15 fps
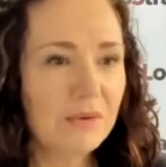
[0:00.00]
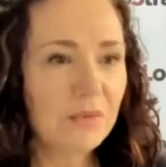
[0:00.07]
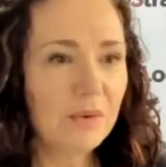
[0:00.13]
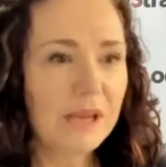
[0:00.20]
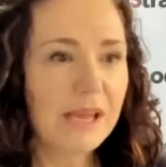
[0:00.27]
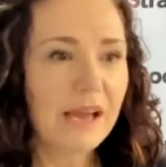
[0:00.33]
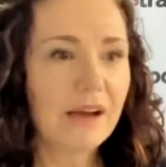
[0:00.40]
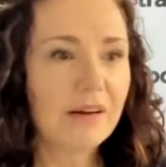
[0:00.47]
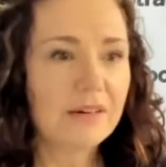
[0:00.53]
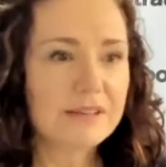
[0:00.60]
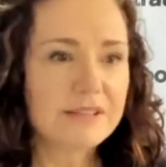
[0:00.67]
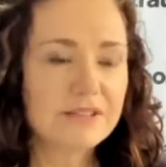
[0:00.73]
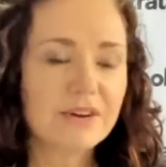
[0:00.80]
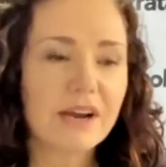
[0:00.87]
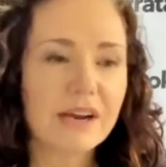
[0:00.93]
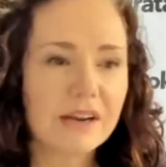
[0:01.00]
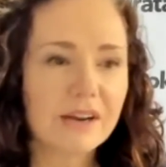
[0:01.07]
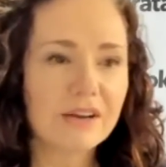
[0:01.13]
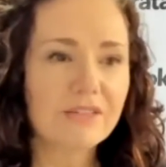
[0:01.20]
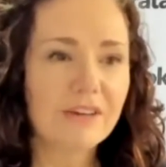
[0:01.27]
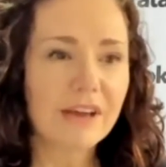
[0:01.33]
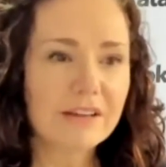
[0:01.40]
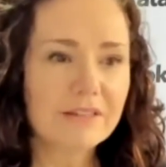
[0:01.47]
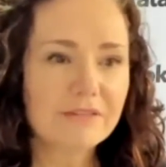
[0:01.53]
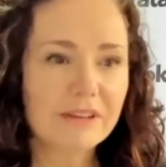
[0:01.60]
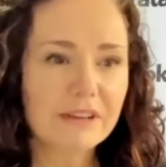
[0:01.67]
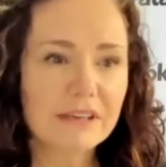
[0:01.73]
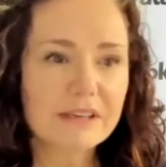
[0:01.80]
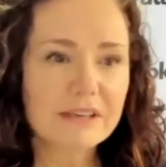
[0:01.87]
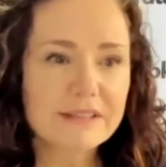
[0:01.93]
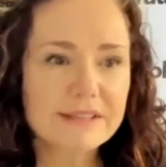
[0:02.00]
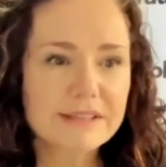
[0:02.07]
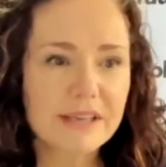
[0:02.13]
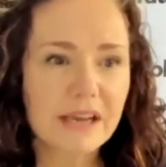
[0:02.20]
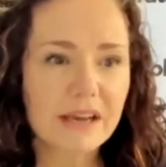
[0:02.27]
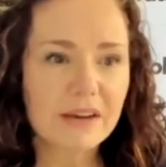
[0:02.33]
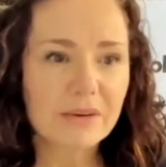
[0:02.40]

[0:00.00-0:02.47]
We are a strata of 8 villas.